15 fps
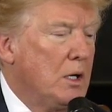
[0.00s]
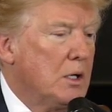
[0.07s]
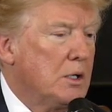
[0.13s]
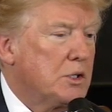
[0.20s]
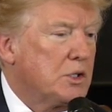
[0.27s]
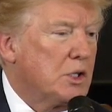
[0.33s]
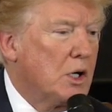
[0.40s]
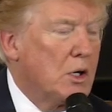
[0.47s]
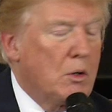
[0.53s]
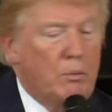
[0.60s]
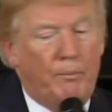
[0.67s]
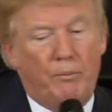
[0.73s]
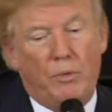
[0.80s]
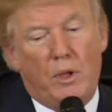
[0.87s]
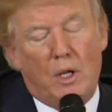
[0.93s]
So
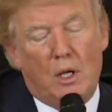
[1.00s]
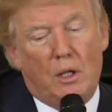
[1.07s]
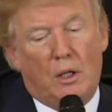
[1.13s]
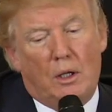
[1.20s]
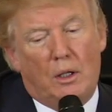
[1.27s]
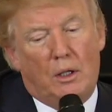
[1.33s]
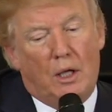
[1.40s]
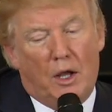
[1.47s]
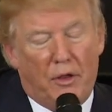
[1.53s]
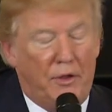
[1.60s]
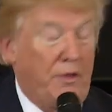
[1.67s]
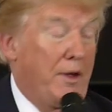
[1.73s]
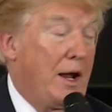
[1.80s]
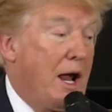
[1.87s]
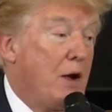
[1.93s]
the other
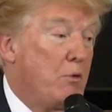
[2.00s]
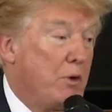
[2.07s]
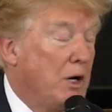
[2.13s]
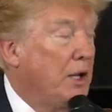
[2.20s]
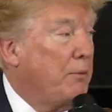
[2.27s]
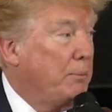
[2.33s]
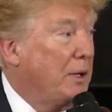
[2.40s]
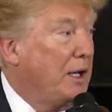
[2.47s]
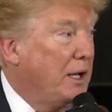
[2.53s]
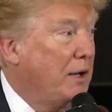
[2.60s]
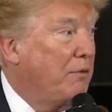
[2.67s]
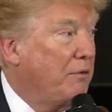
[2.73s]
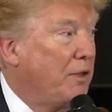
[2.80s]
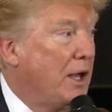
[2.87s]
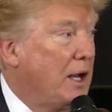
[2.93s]
thing, I really
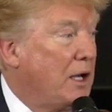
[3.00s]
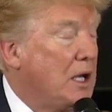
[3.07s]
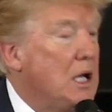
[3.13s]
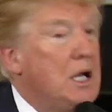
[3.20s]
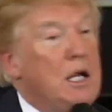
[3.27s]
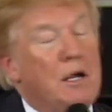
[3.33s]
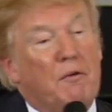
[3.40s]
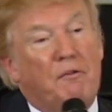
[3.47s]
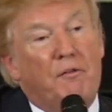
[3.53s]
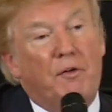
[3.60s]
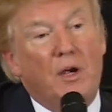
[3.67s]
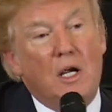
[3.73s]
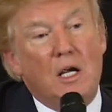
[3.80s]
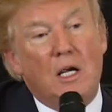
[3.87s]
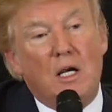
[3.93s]
believe that if
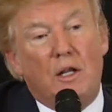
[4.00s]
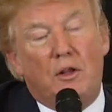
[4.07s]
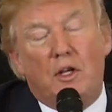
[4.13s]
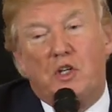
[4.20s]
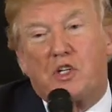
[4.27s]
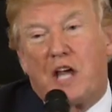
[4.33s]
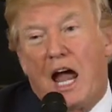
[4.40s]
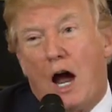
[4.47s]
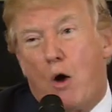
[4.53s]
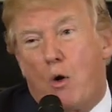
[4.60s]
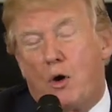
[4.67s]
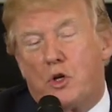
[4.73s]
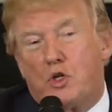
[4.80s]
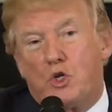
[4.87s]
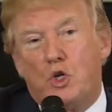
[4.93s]
these
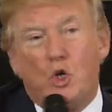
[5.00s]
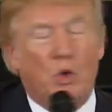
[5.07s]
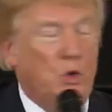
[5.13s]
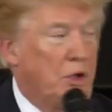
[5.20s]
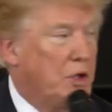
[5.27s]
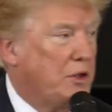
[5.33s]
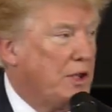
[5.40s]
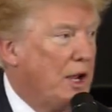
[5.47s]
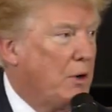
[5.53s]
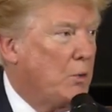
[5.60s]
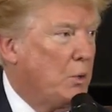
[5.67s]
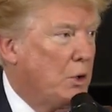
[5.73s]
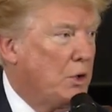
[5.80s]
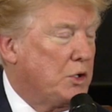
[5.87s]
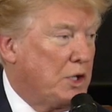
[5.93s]
cowards knew that, that,
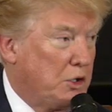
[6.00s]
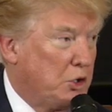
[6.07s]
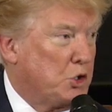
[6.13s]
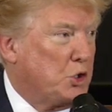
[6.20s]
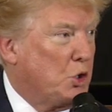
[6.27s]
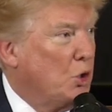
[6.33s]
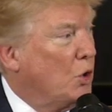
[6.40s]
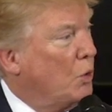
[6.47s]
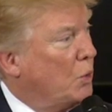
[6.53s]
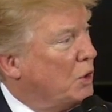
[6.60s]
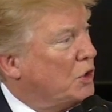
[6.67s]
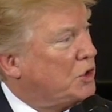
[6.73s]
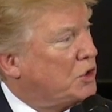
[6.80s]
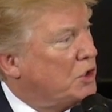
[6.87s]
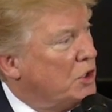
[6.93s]
was, that the school
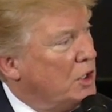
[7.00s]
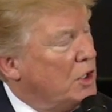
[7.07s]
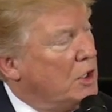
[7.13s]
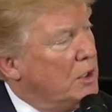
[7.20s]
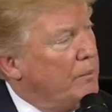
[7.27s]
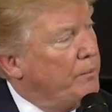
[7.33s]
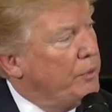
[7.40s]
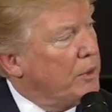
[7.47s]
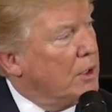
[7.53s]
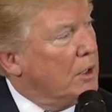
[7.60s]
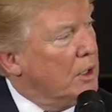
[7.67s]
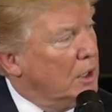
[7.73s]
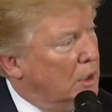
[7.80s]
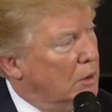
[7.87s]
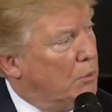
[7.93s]
was,
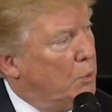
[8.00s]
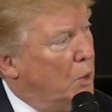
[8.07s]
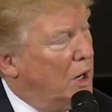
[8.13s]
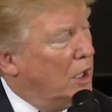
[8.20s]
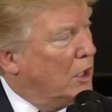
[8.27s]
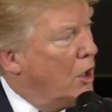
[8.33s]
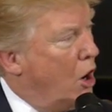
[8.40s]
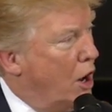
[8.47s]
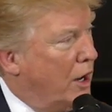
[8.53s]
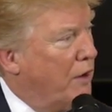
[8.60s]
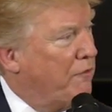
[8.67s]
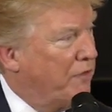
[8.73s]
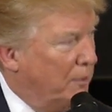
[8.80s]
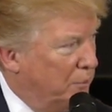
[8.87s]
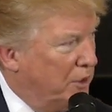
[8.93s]
you know, well
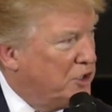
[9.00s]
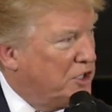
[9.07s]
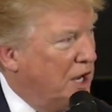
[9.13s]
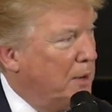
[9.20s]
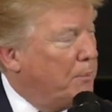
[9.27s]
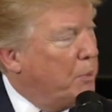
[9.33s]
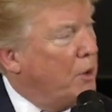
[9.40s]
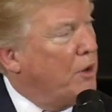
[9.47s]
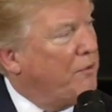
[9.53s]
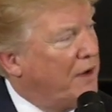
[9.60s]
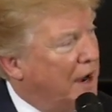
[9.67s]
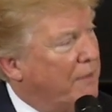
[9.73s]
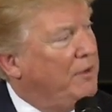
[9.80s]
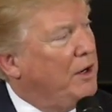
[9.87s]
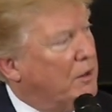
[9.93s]
guarded from the standpoint of
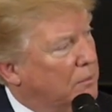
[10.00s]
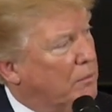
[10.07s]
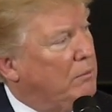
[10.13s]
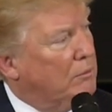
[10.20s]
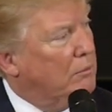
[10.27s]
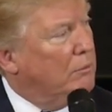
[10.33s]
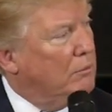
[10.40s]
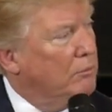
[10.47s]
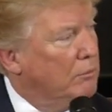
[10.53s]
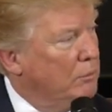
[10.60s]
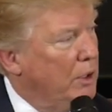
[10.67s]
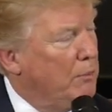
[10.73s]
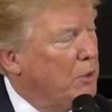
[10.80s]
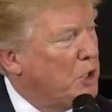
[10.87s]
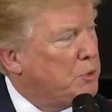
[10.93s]
having
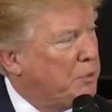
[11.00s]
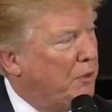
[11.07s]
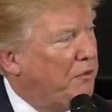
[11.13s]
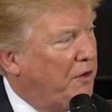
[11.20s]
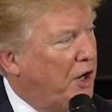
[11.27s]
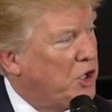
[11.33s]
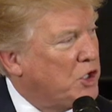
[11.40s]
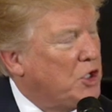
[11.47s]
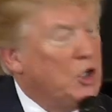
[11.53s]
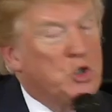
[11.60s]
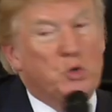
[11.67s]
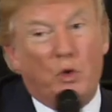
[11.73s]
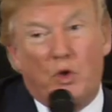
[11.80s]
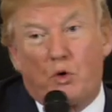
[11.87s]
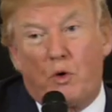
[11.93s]
pretty much
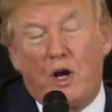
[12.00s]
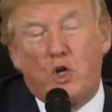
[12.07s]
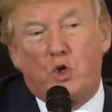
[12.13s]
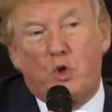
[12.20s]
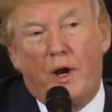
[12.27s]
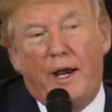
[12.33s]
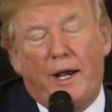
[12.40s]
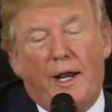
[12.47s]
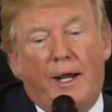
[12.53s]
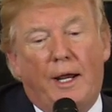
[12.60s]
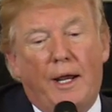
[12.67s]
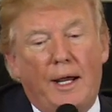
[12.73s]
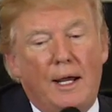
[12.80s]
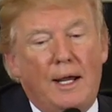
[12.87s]
professionals with great training,